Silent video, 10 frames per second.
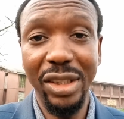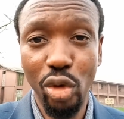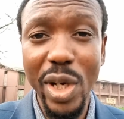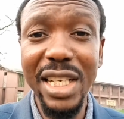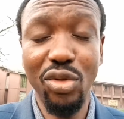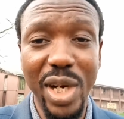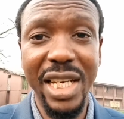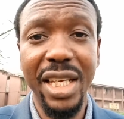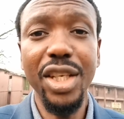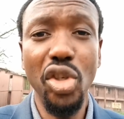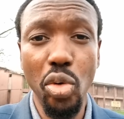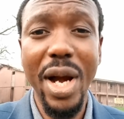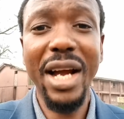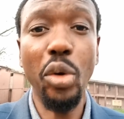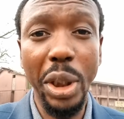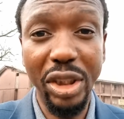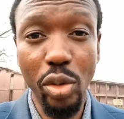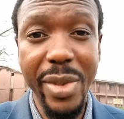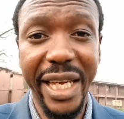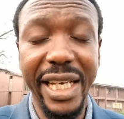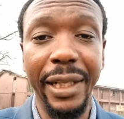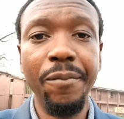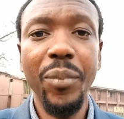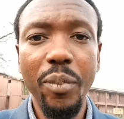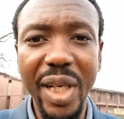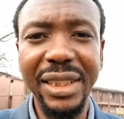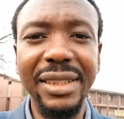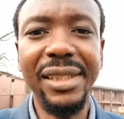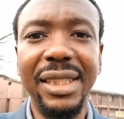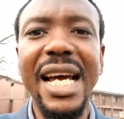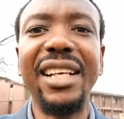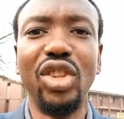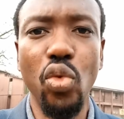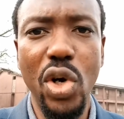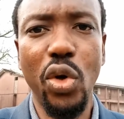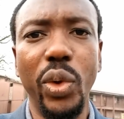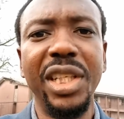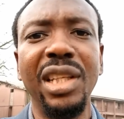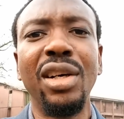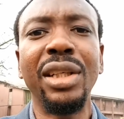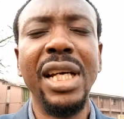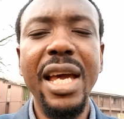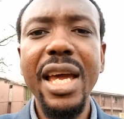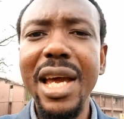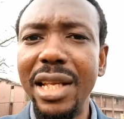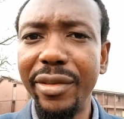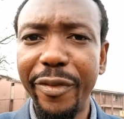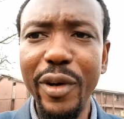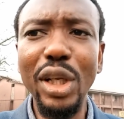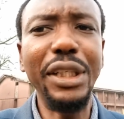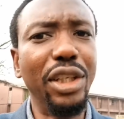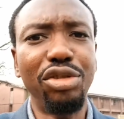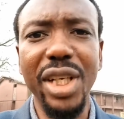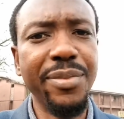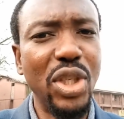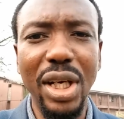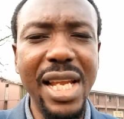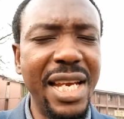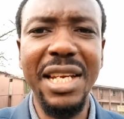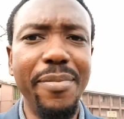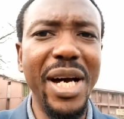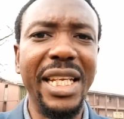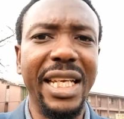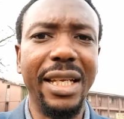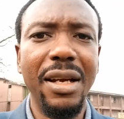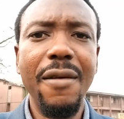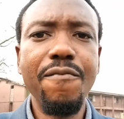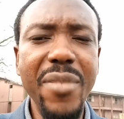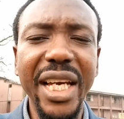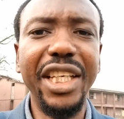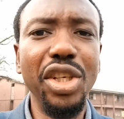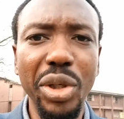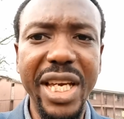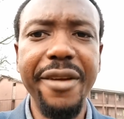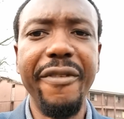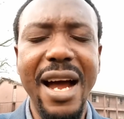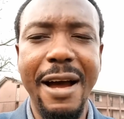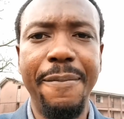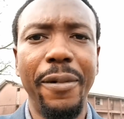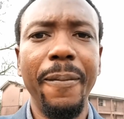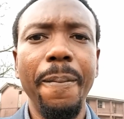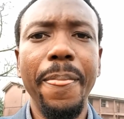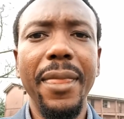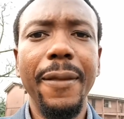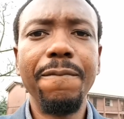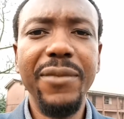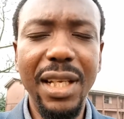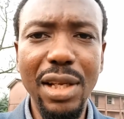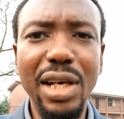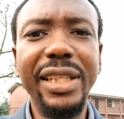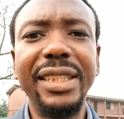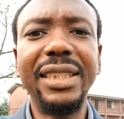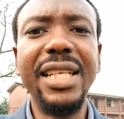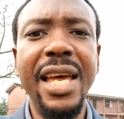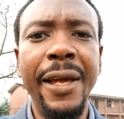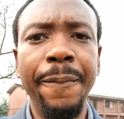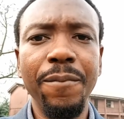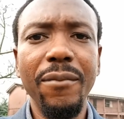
2020, you are going to make it, but decide to walk with the Lord and follow your dreams. Don't let anybody make you give up. The Lord is near.